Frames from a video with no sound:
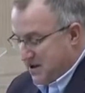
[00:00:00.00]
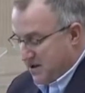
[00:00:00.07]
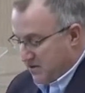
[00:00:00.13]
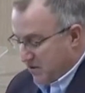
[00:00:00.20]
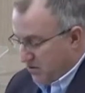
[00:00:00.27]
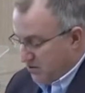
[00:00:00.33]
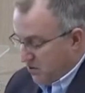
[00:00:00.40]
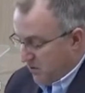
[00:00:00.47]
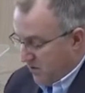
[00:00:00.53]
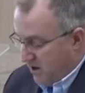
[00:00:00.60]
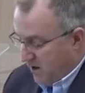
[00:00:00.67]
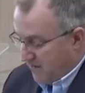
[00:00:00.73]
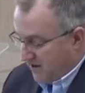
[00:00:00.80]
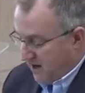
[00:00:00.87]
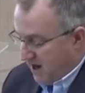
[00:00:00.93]
Those going
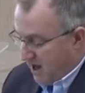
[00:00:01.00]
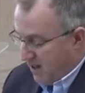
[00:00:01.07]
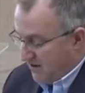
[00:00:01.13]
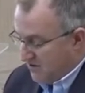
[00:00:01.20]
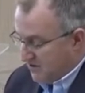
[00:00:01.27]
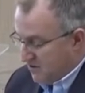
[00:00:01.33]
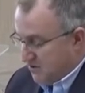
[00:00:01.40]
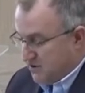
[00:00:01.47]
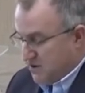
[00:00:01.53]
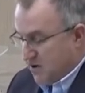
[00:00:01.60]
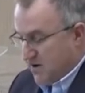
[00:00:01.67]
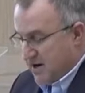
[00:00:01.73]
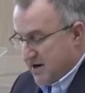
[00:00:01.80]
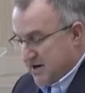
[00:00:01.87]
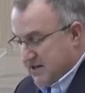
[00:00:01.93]
off to college do
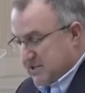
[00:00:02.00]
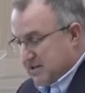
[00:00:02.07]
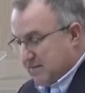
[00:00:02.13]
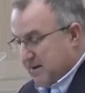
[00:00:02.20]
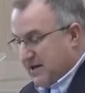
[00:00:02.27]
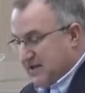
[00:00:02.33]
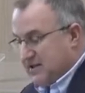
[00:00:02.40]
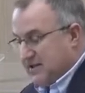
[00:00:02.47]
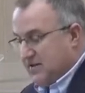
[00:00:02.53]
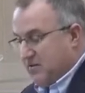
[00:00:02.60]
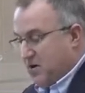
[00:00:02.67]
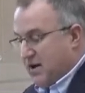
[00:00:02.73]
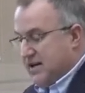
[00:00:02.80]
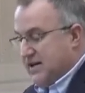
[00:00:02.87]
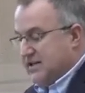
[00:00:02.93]
so in anticipation of
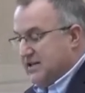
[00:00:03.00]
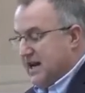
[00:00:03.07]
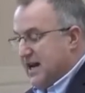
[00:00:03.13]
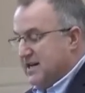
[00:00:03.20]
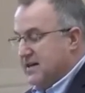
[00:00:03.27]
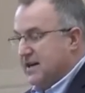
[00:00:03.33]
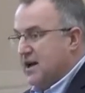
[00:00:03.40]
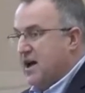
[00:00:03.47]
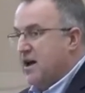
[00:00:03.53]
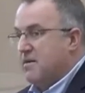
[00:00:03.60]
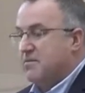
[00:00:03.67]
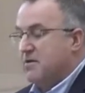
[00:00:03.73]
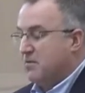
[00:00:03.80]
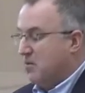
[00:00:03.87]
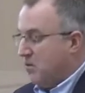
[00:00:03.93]
what is yet to
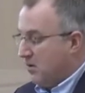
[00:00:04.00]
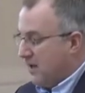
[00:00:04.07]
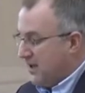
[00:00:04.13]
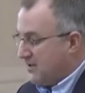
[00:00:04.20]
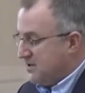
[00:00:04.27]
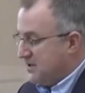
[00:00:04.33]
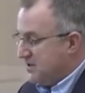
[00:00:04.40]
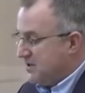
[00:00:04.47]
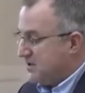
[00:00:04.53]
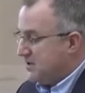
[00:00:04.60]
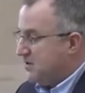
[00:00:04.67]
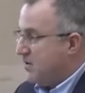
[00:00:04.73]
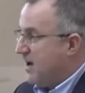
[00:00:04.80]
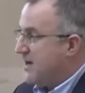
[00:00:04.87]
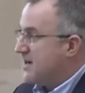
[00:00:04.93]
come. There are more lessons,
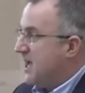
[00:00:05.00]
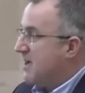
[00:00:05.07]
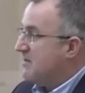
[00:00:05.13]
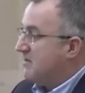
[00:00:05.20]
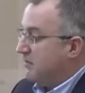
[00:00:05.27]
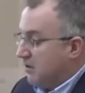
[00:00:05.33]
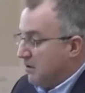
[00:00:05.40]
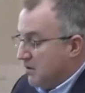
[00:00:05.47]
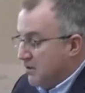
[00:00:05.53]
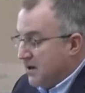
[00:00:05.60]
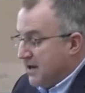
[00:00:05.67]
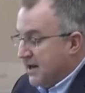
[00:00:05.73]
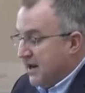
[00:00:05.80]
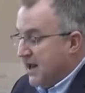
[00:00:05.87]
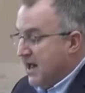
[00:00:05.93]
great time of
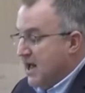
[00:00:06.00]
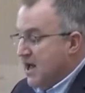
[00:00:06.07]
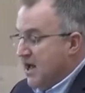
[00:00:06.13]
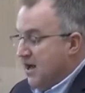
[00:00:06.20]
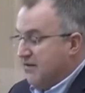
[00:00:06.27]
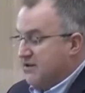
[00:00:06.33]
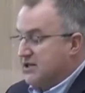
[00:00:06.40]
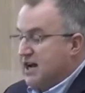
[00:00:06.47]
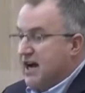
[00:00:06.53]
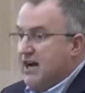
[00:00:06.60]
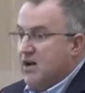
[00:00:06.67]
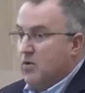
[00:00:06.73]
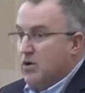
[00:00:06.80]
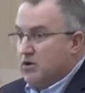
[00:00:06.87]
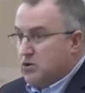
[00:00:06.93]
learning, of
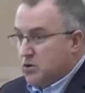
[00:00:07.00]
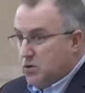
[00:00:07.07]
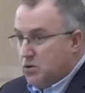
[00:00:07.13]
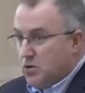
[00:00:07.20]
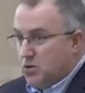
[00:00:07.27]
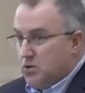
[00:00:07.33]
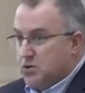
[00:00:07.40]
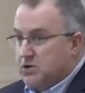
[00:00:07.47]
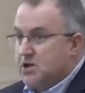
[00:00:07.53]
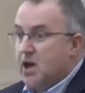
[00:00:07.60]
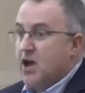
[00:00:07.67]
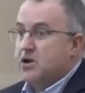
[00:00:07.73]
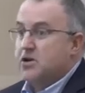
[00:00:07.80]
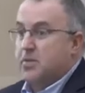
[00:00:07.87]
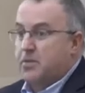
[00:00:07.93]
deciding what tools
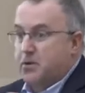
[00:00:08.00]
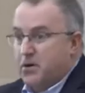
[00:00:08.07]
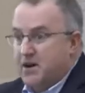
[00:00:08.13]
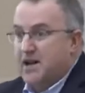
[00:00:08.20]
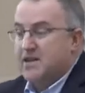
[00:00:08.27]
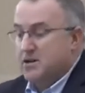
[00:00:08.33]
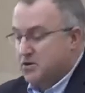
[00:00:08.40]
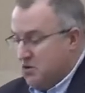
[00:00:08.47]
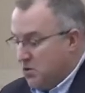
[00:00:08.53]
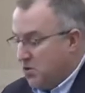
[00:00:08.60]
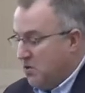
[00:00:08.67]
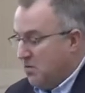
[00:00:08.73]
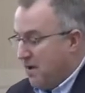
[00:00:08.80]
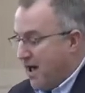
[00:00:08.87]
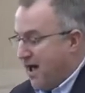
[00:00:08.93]
to put in the
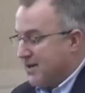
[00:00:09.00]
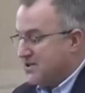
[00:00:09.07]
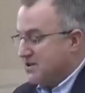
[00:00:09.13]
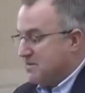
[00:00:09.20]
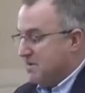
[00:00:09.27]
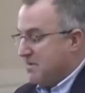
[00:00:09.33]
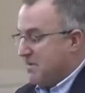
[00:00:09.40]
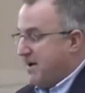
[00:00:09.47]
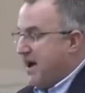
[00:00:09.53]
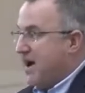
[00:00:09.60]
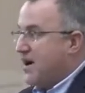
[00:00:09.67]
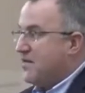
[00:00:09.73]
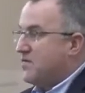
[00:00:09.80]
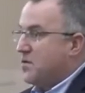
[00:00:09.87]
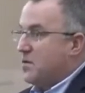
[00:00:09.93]
toolbox to be
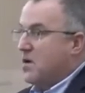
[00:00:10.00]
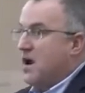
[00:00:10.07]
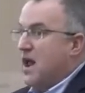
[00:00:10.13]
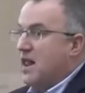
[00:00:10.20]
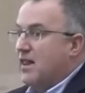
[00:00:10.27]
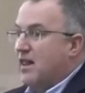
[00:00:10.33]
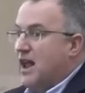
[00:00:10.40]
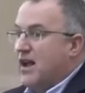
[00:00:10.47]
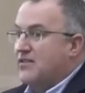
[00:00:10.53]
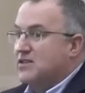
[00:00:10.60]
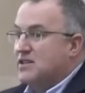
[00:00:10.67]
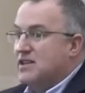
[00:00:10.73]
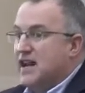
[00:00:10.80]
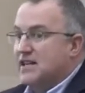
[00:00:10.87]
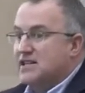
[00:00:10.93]
prepared for
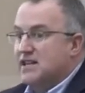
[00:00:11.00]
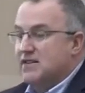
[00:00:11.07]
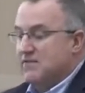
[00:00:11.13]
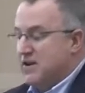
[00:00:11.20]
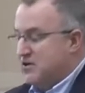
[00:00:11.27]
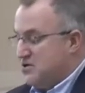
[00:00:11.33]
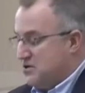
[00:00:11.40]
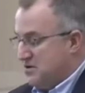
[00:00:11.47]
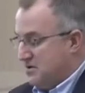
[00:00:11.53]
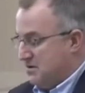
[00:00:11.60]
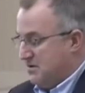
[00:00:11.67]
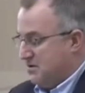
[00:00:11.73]
life's next adventure.